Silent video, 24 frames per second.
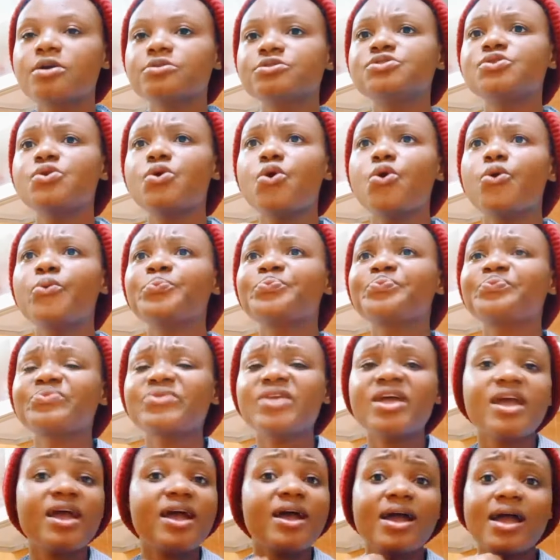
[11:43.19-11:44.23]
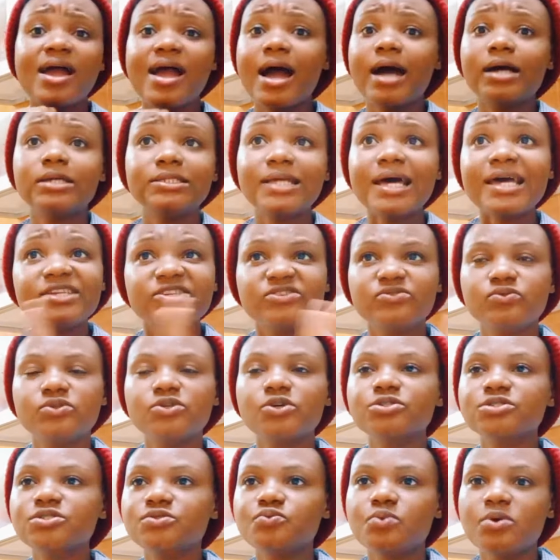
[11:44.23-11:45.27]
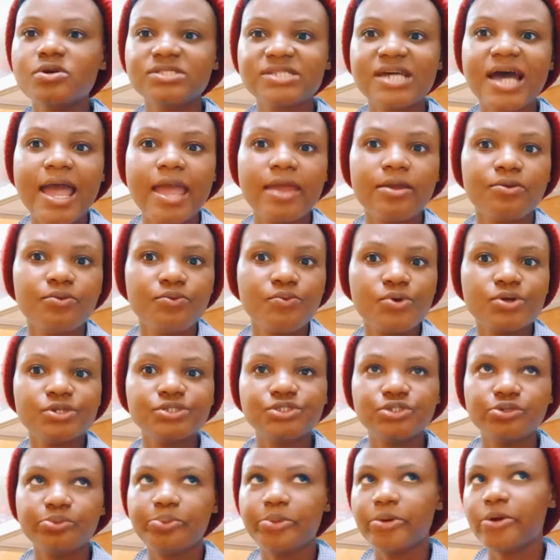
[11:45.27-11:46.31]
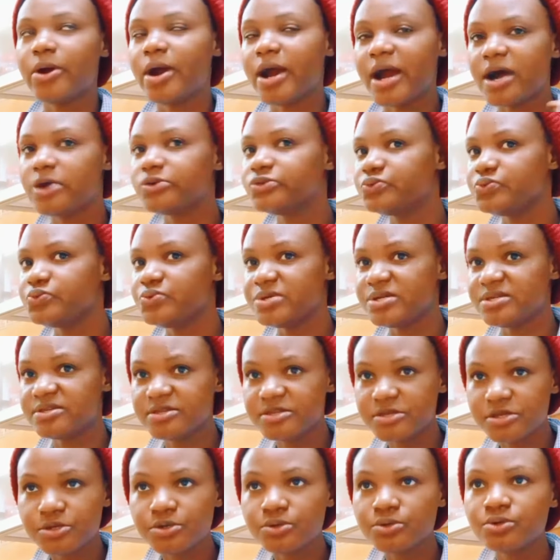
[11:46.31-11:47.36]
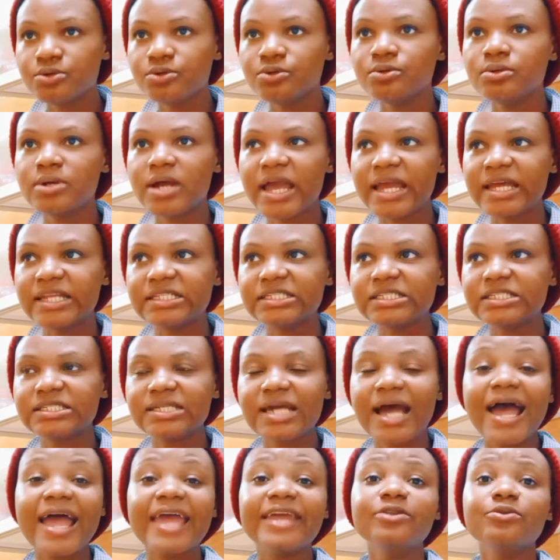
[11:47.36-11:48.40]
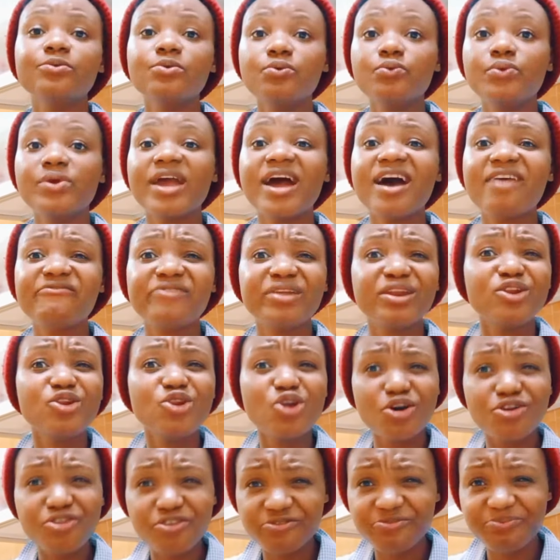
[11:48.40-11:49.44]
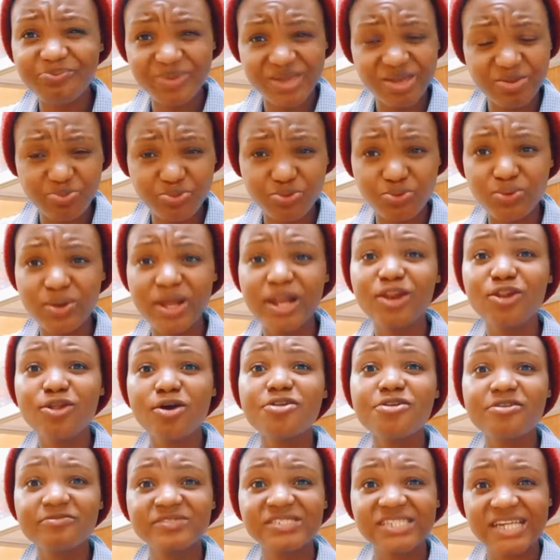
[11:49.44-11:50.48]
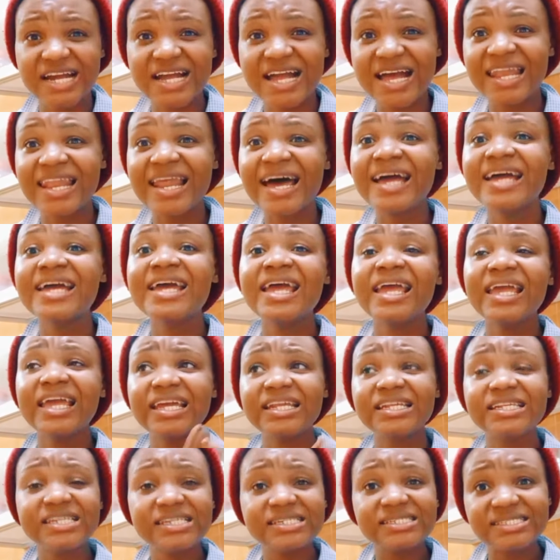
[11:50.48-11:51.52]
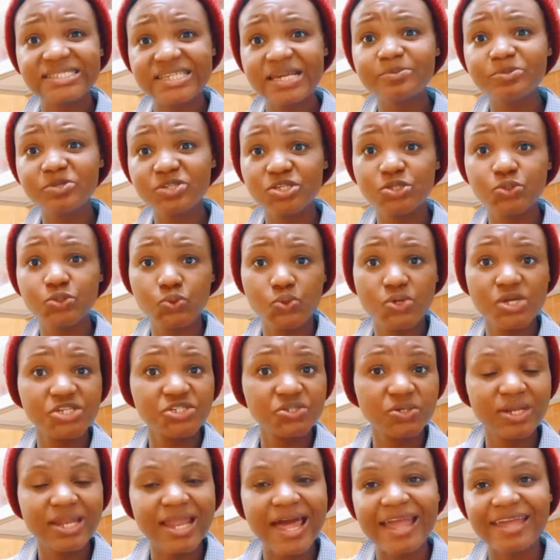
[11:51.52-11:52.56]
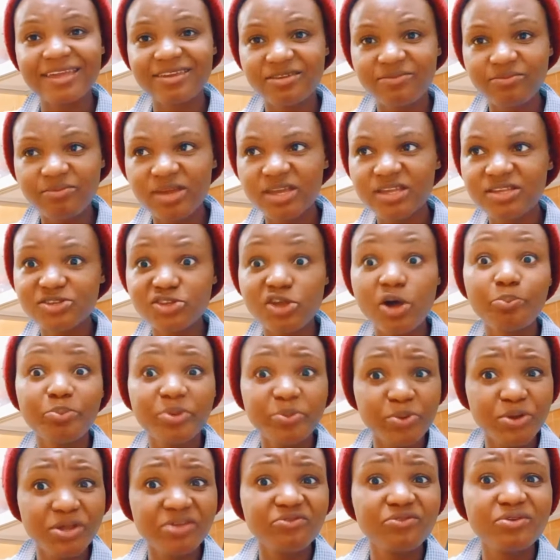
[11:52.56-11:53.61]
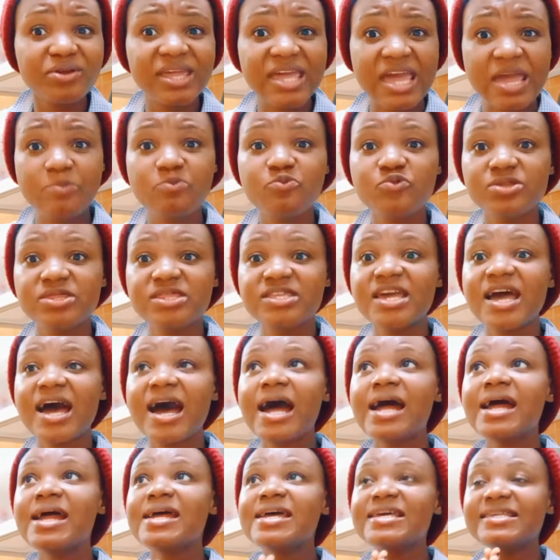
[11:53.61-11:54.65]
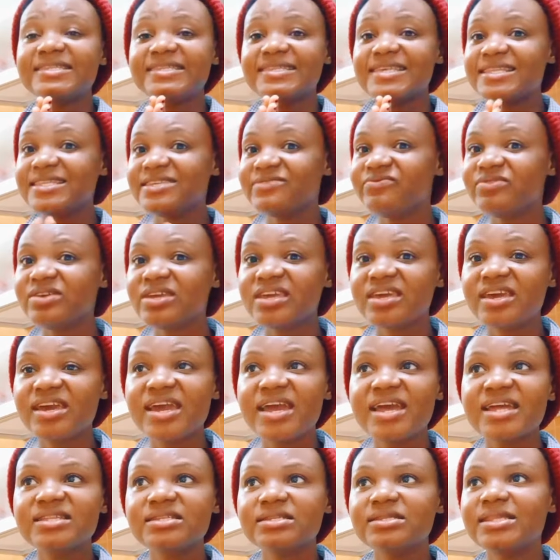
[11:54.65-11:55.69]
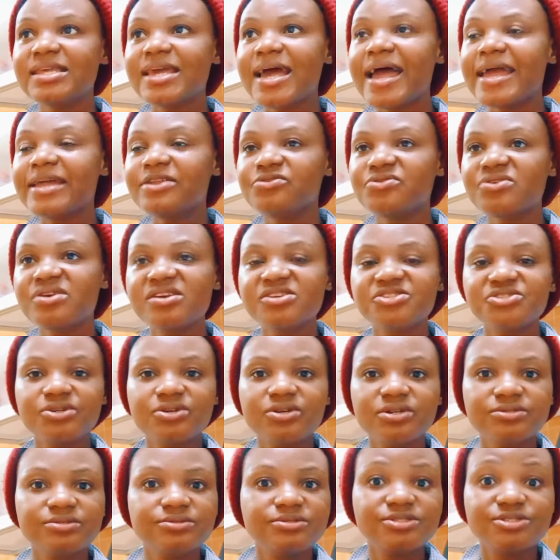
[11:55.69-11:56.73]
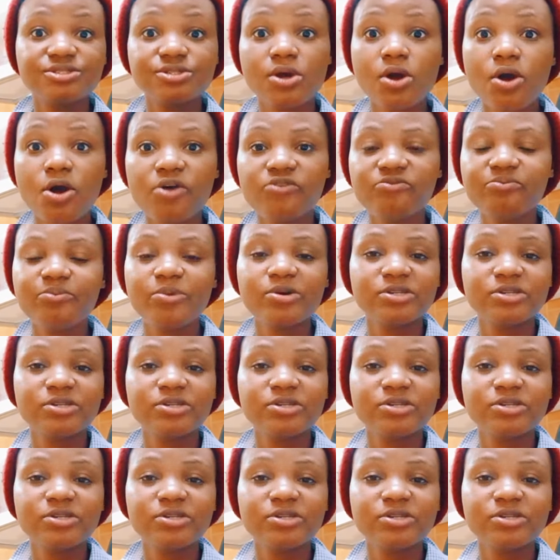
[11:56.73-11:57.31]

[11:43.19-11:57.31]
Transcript: So that is just what I want to pour out with you. And I know we have a lot of people, a lot of shagala in this same situation like me. Some people even came with their certificates, their education stuff.